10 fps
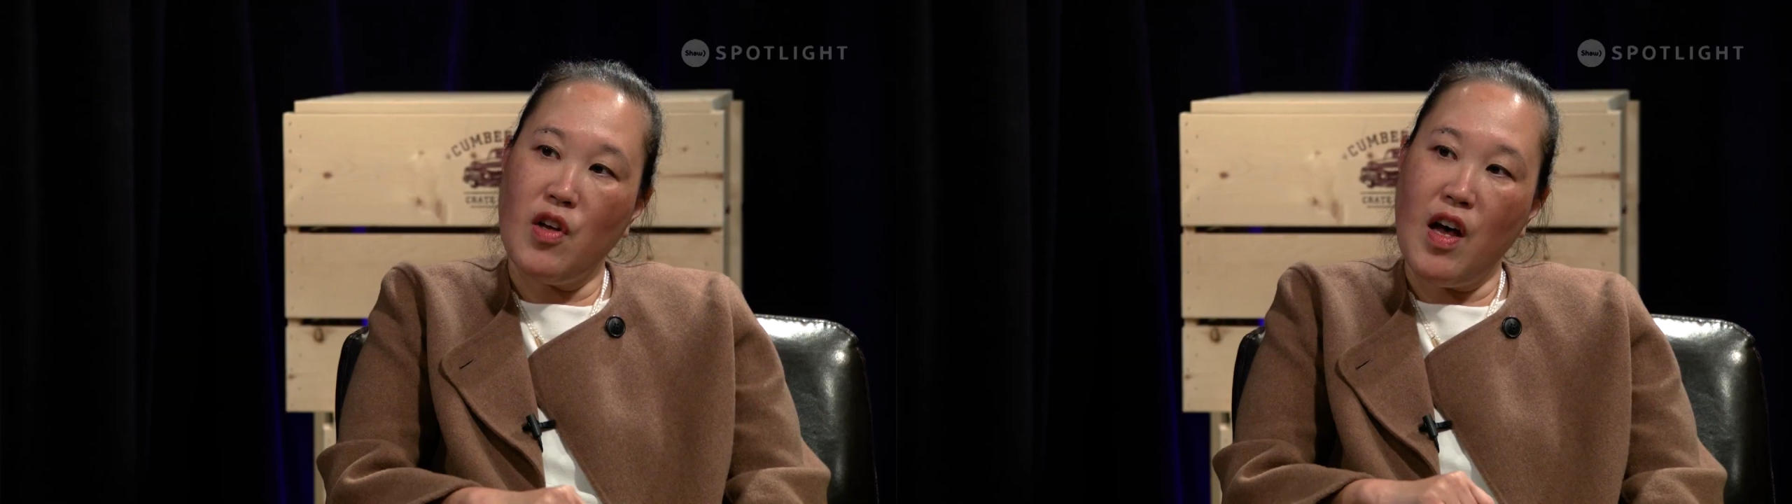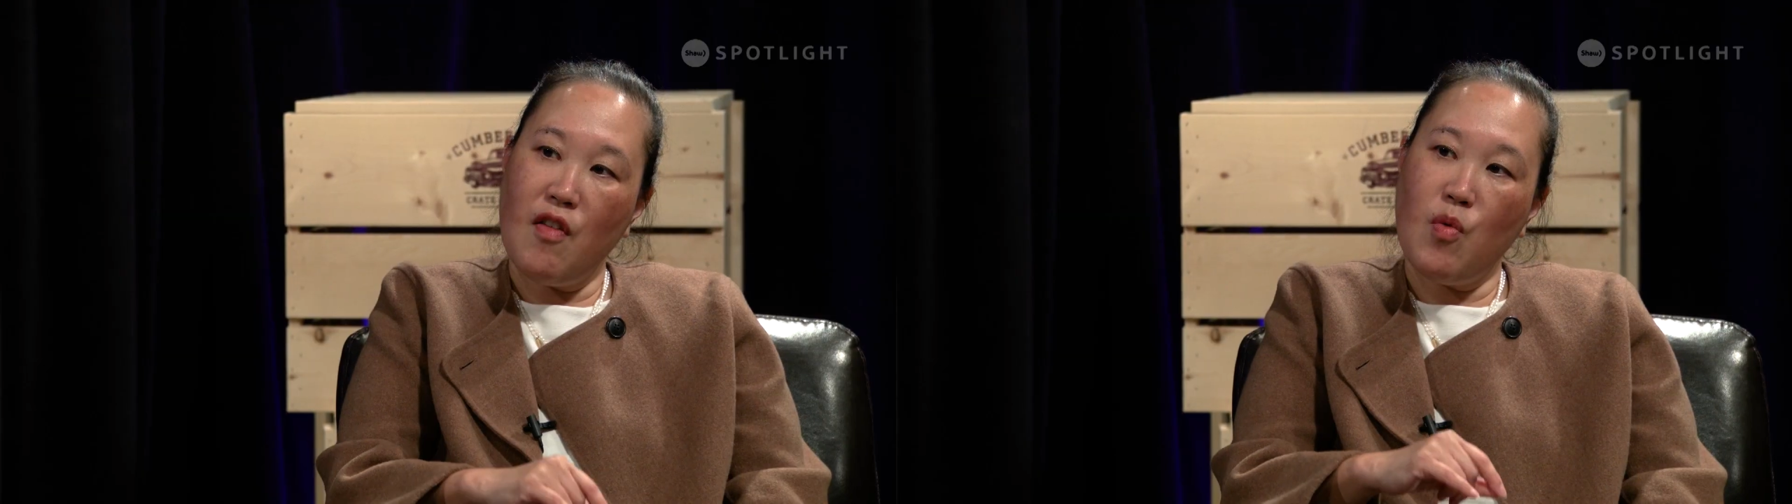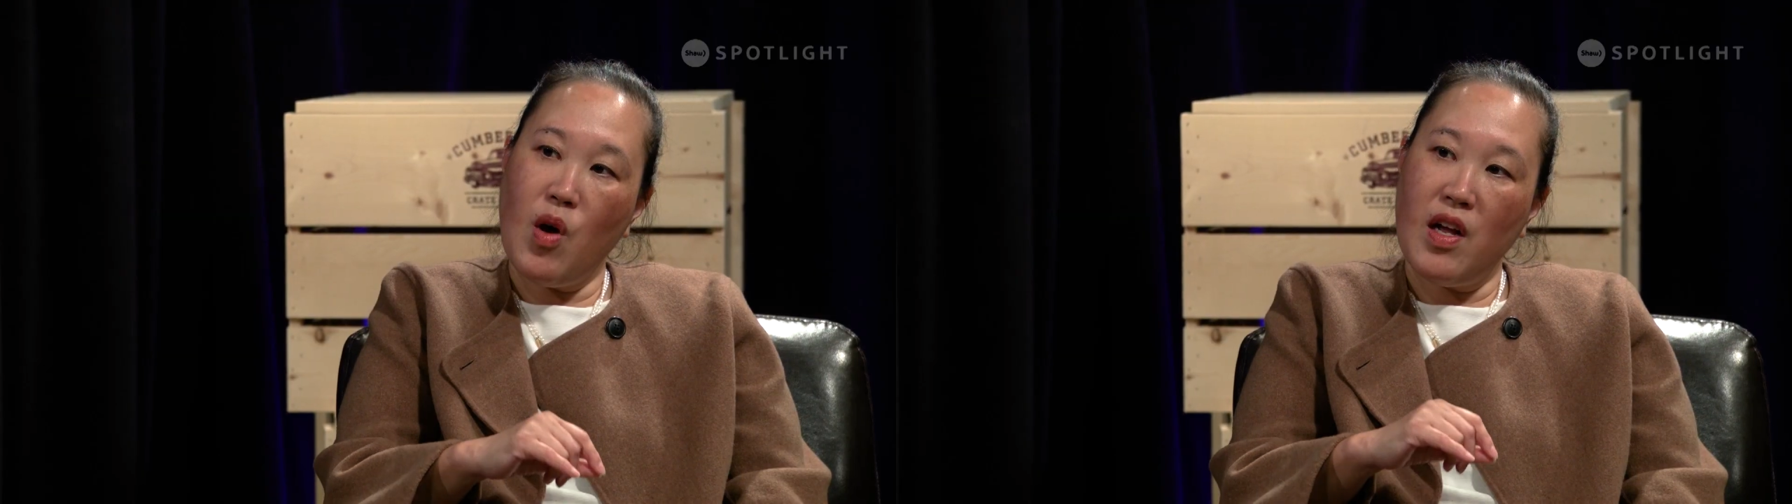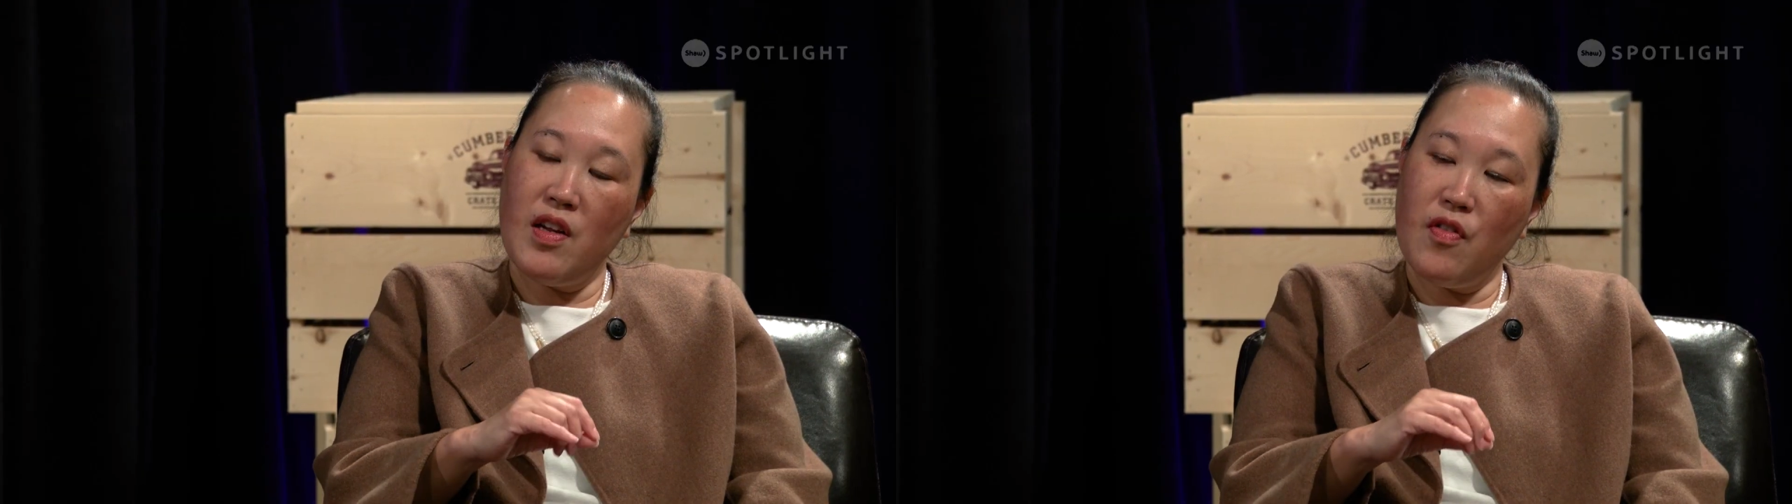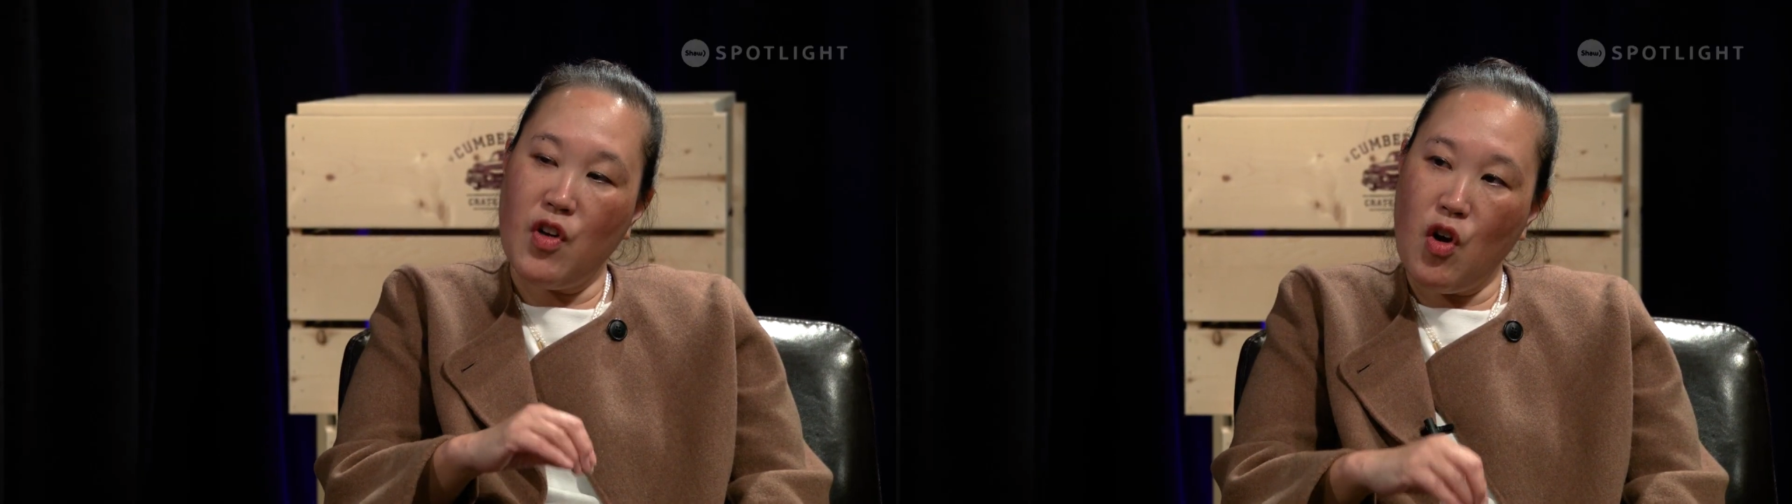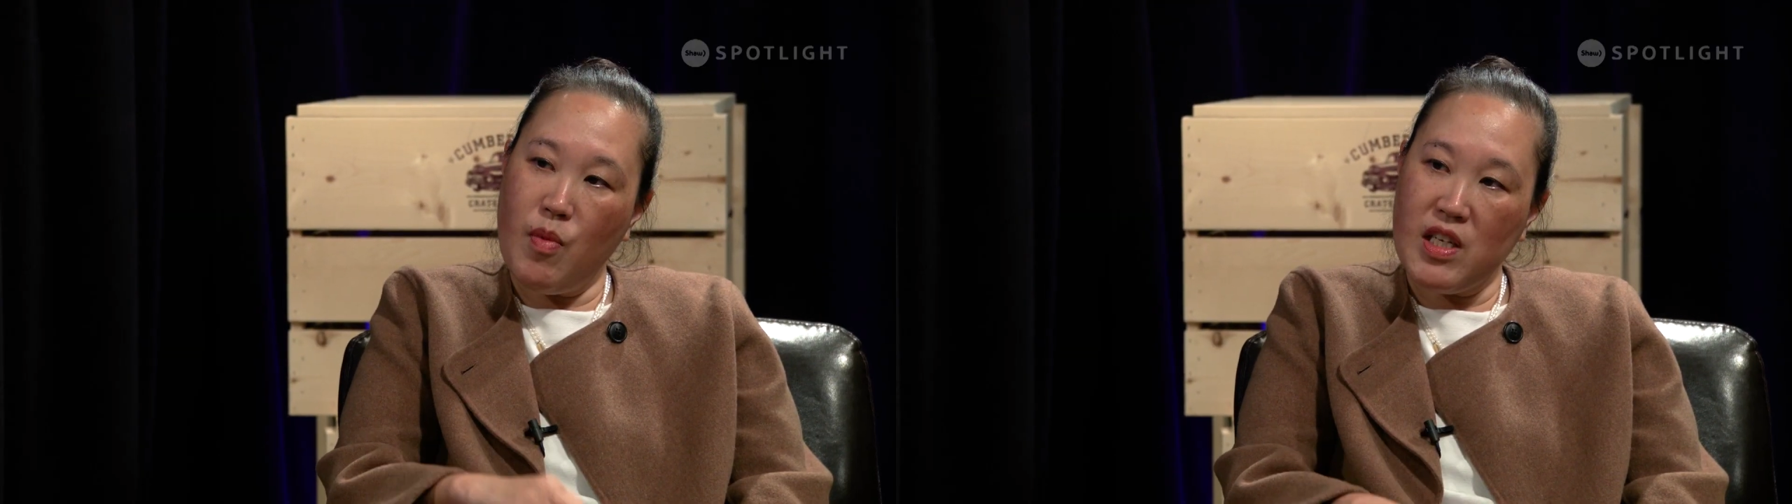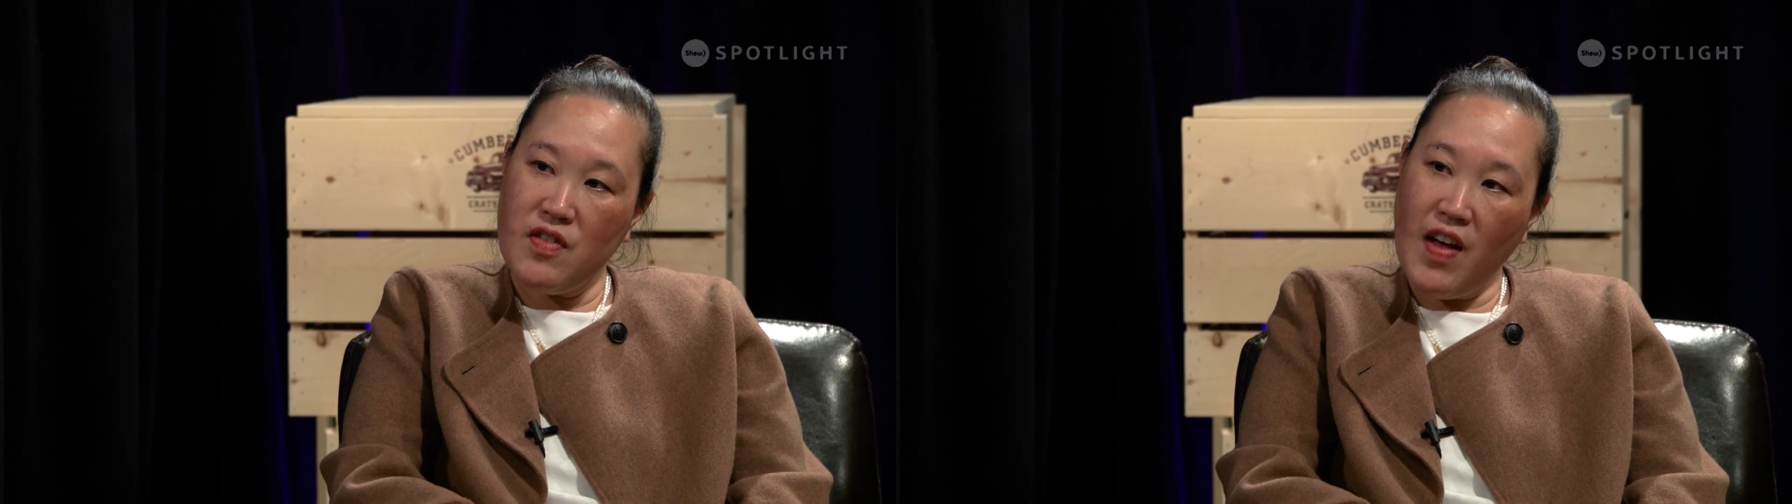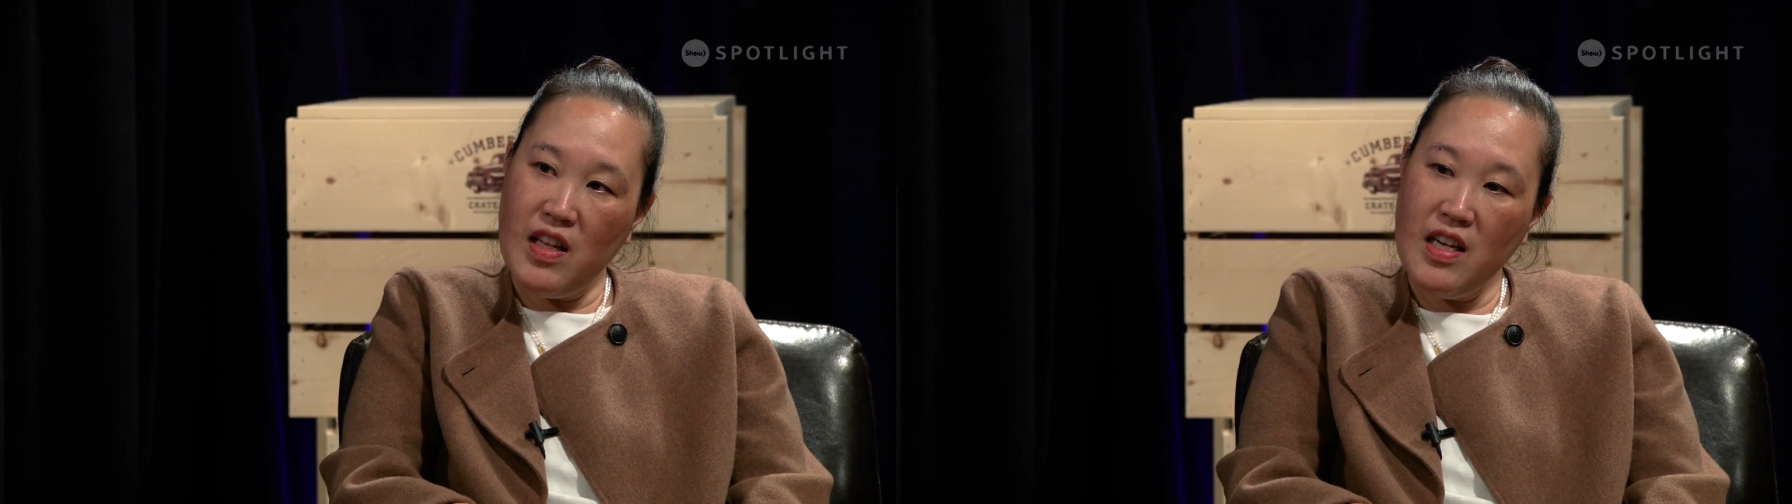have one in the Comox
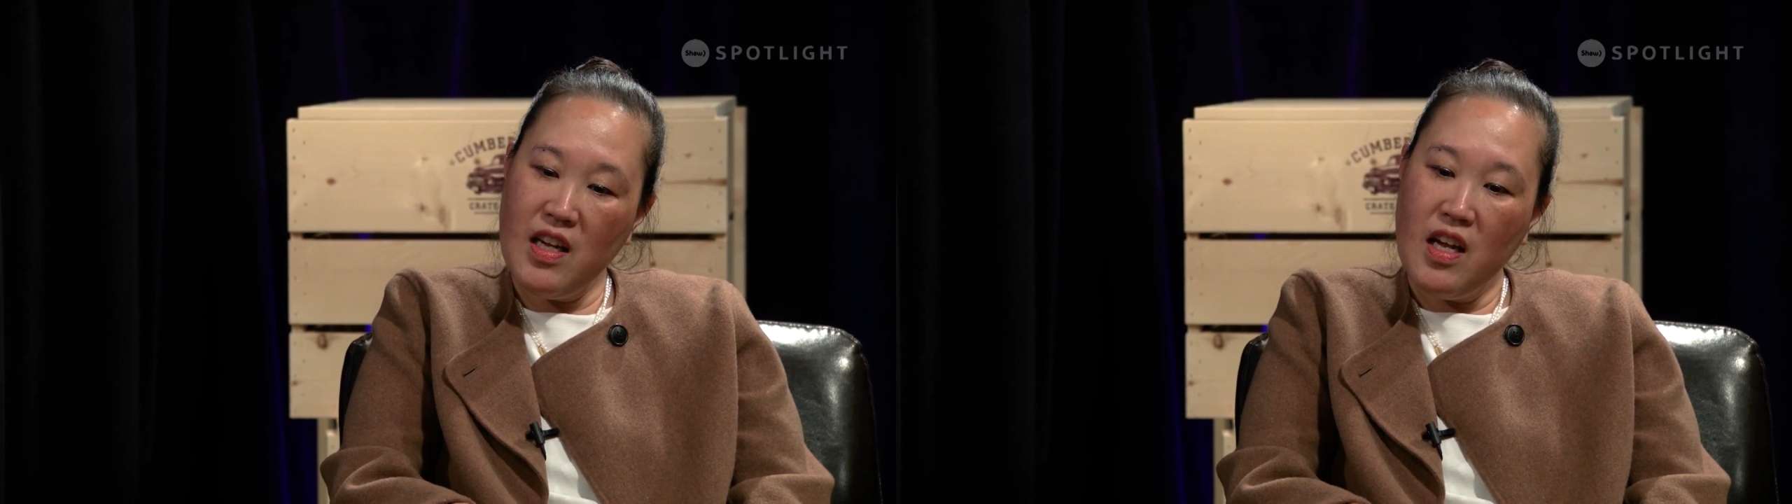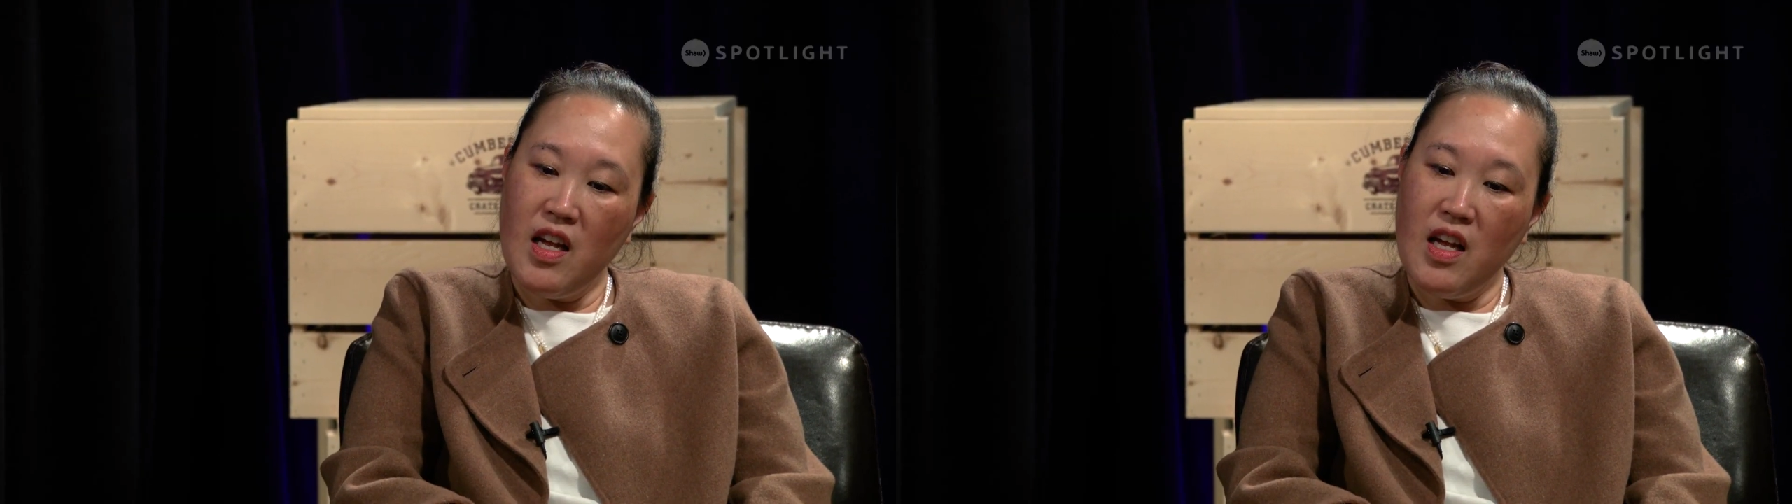Valley.